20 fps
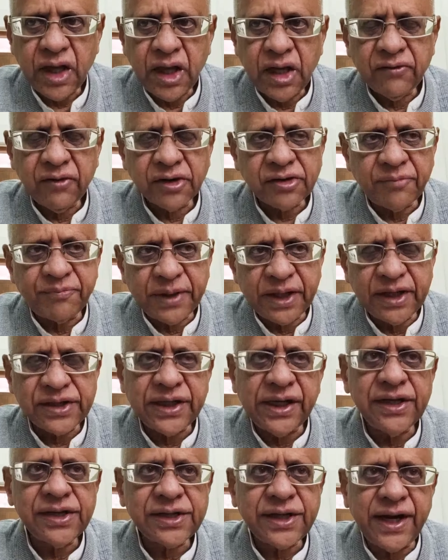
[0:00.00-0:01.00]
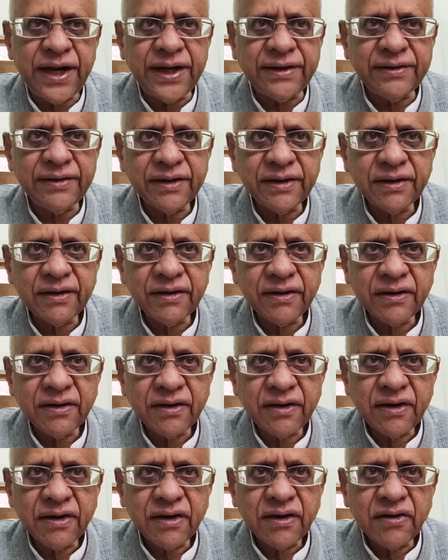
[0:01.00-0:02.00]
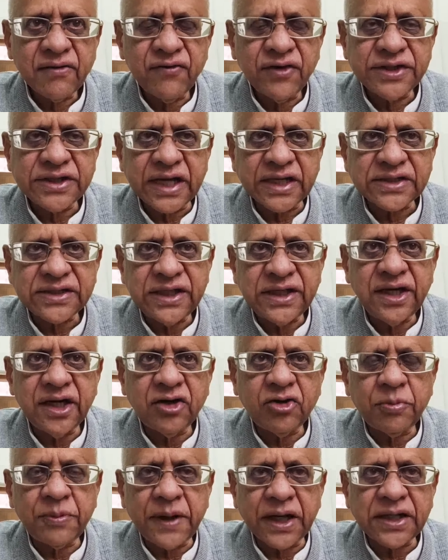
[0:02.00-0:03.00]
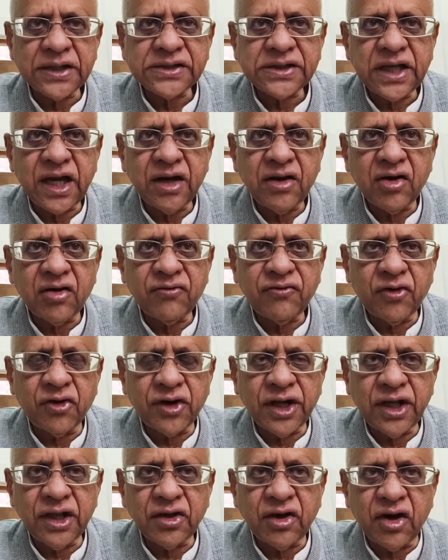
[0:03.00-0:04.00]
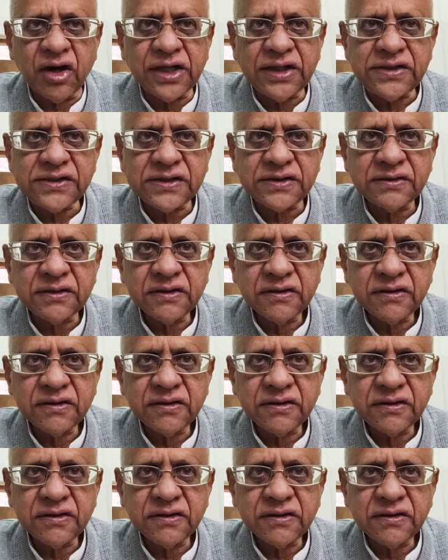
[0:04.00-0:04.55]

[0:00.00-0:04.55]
It was a princely state which acceded to Pakistan on 14th August